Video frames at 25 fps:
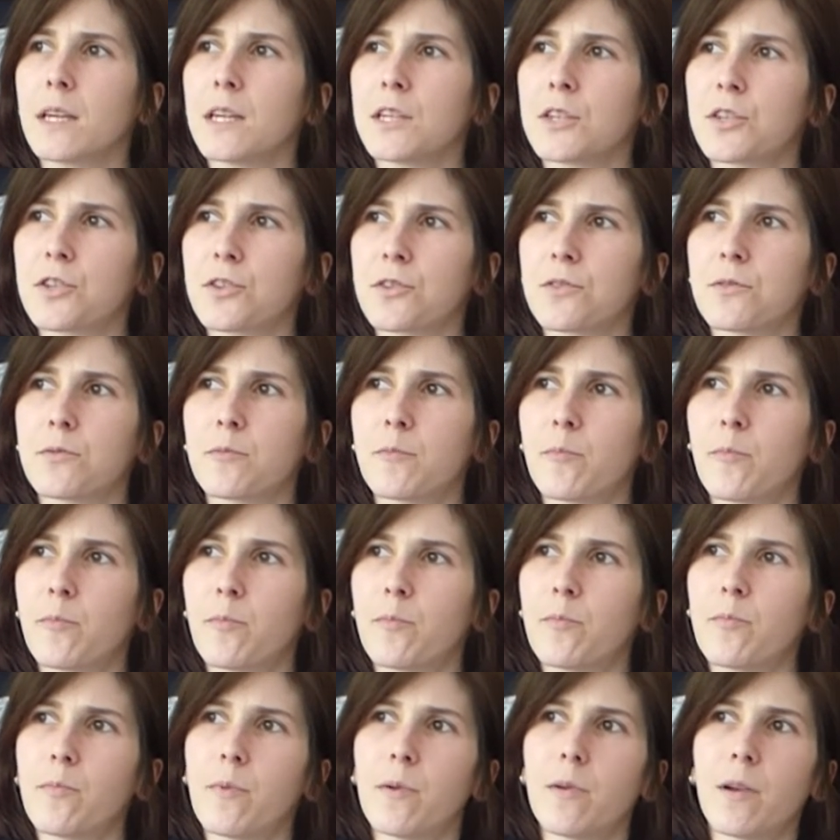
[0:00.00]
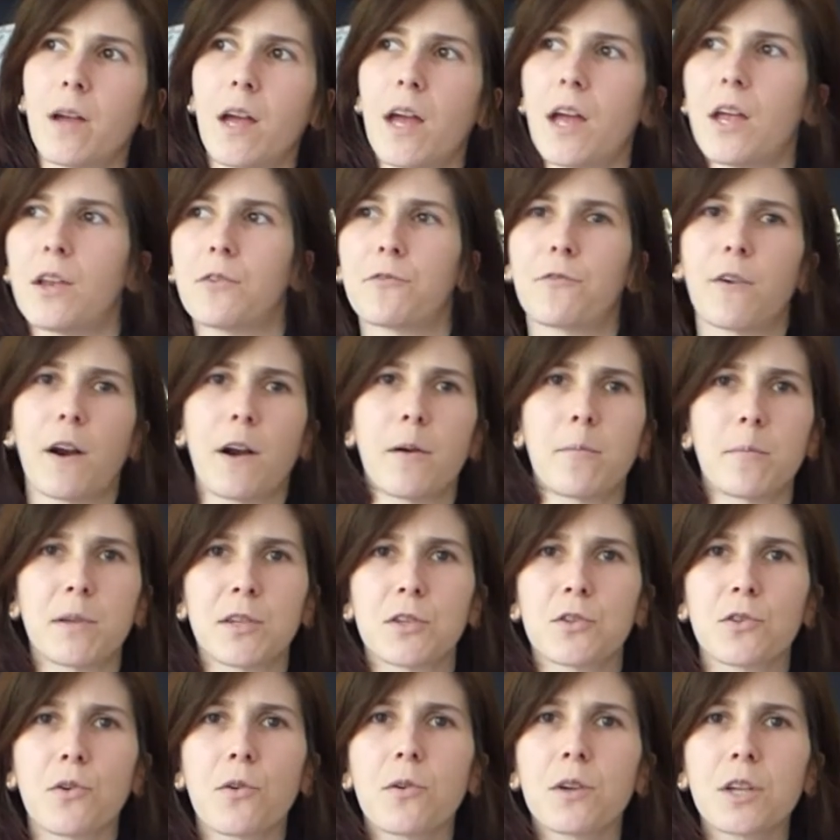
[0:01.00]
into
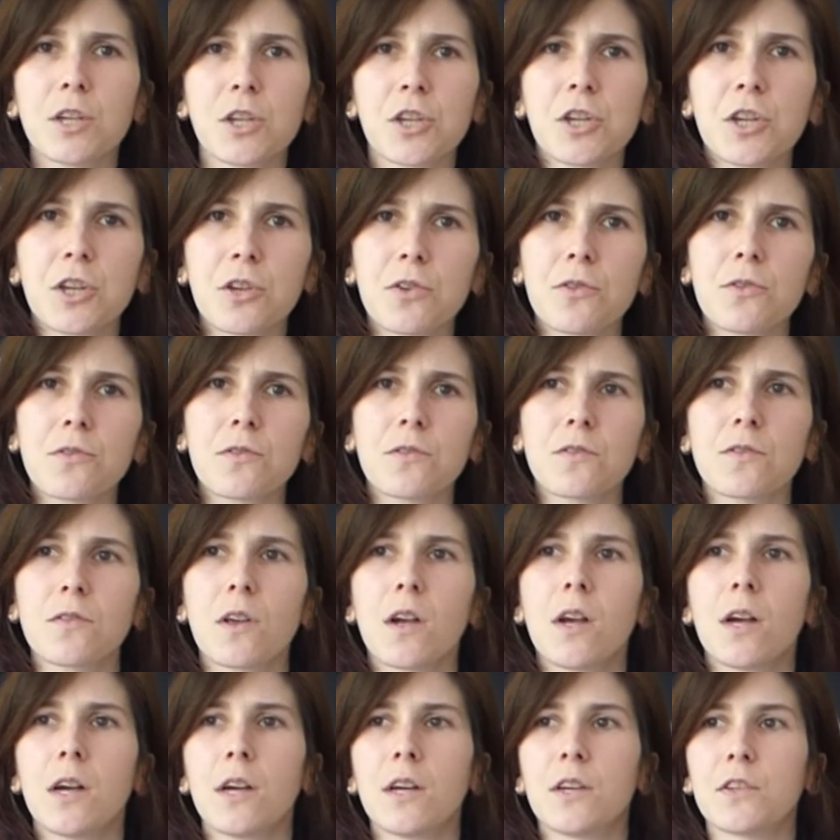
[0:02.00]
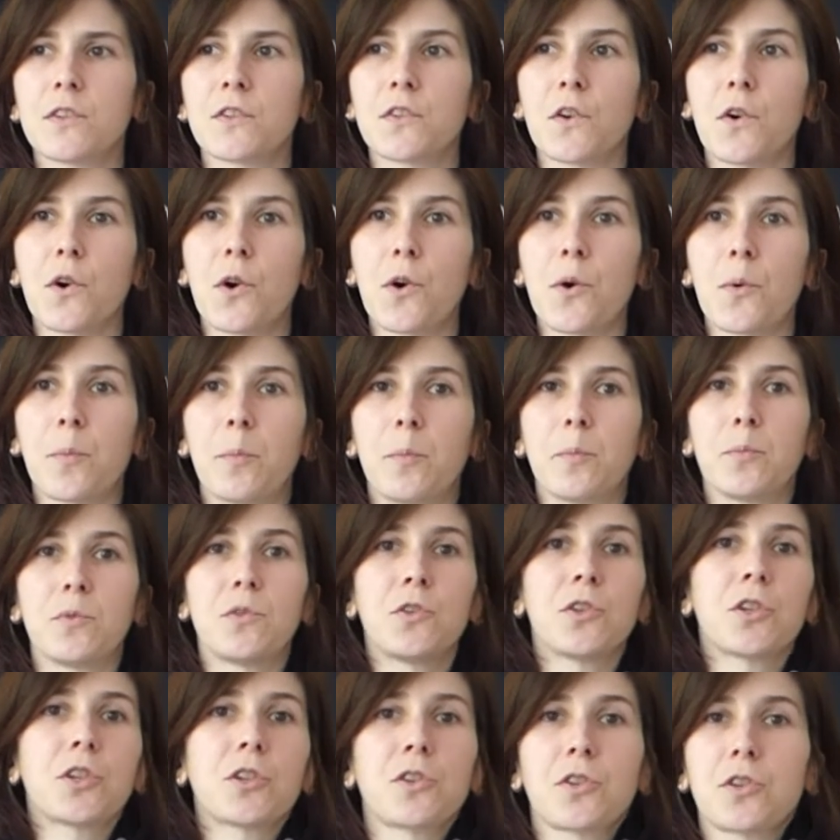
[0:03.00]
environmental issues. So
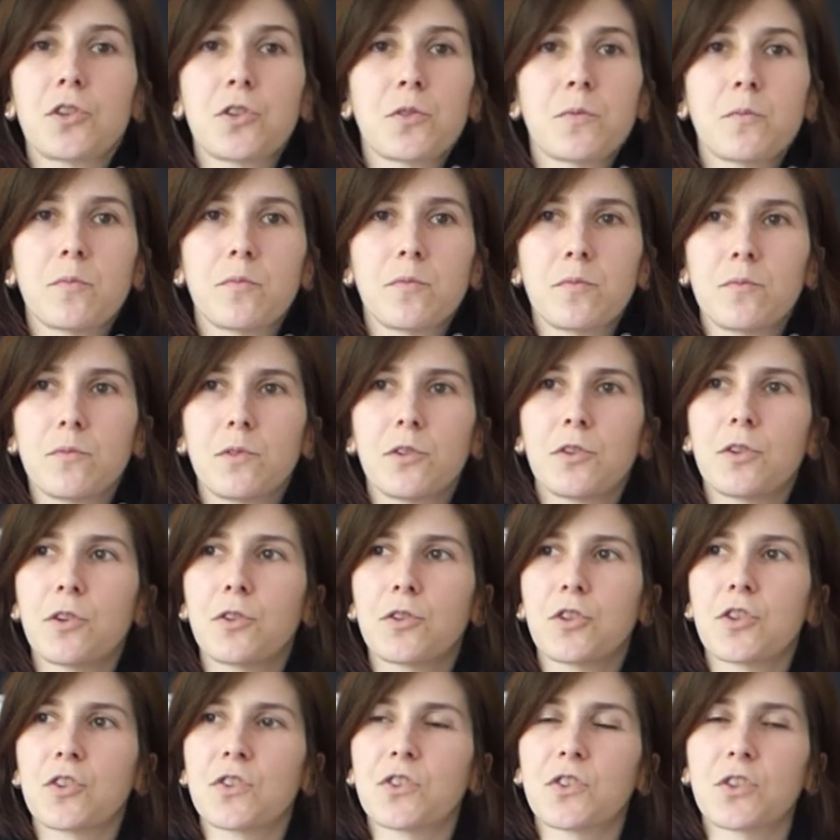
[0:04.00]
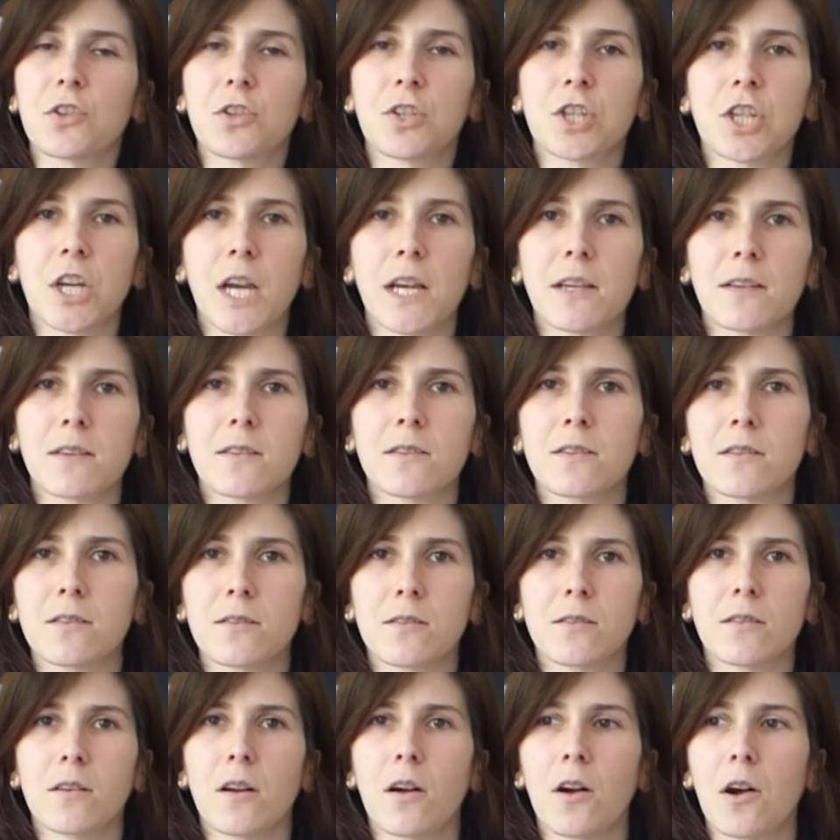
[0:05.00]
you could, you know, just
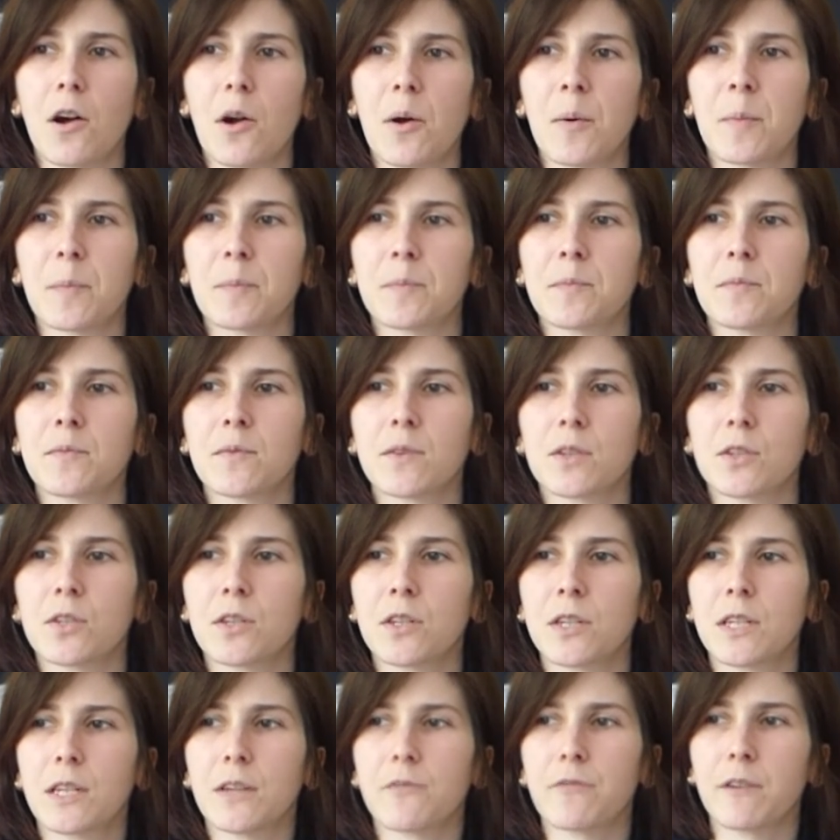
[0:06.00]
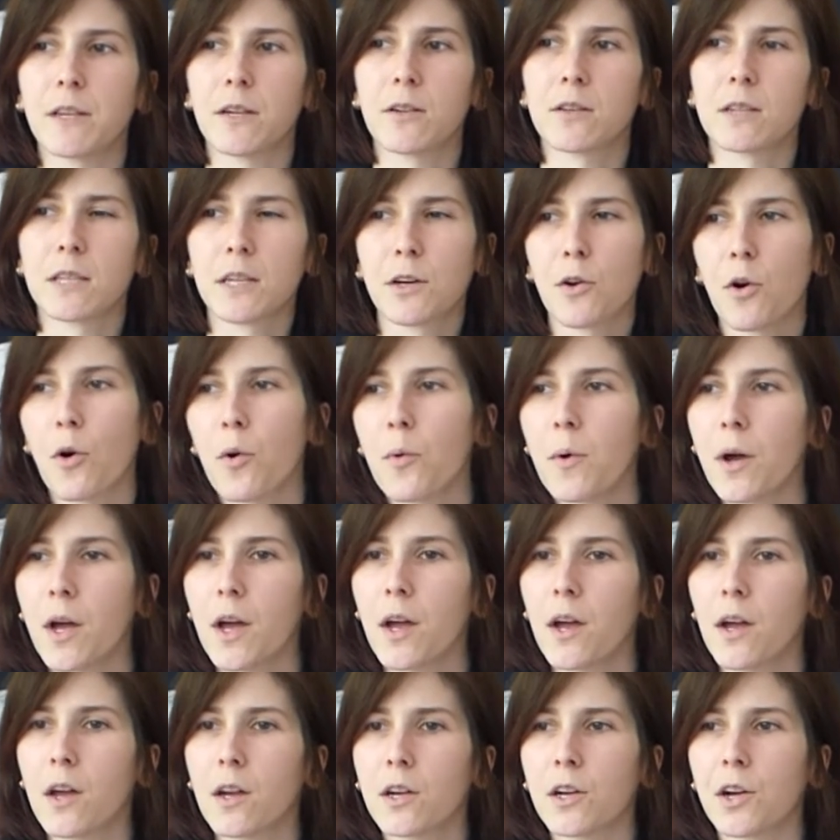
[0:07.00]
suggest giving a little
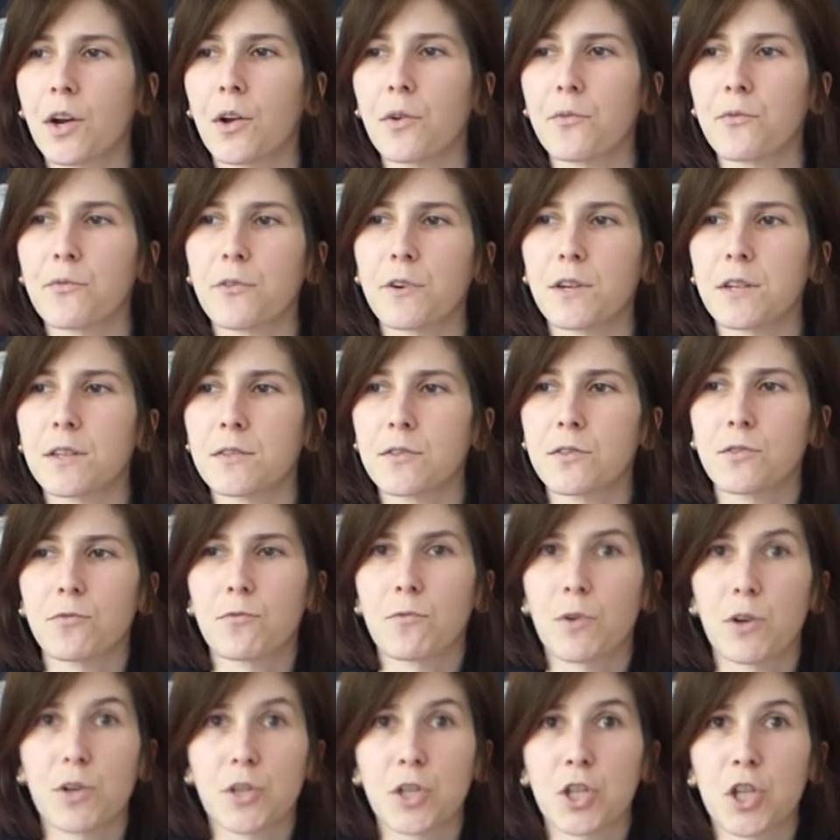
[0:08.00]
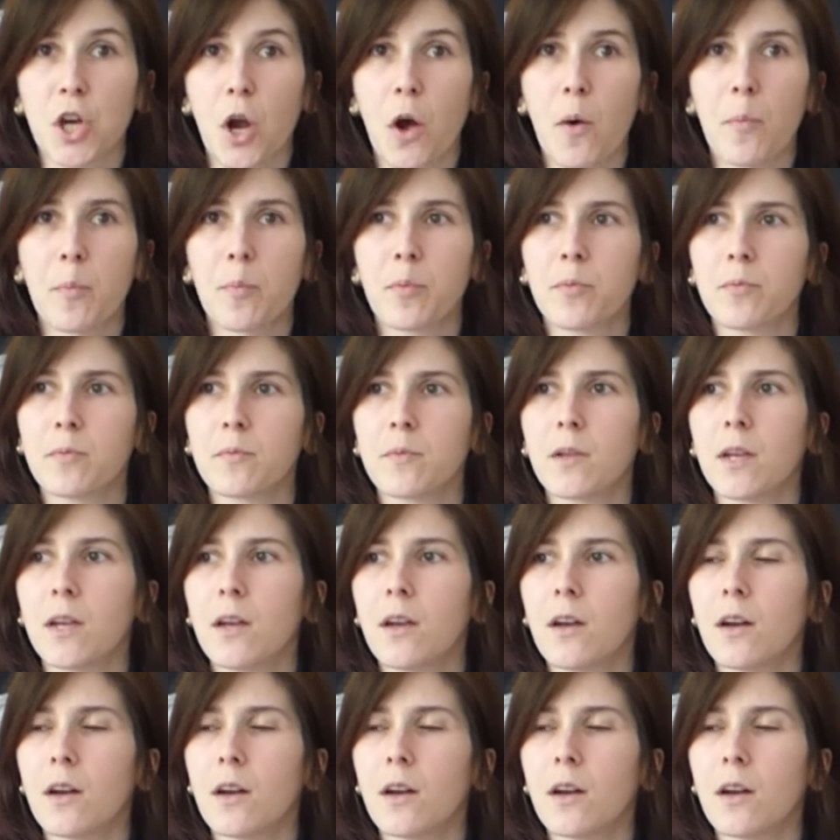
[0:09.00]
conference, workshop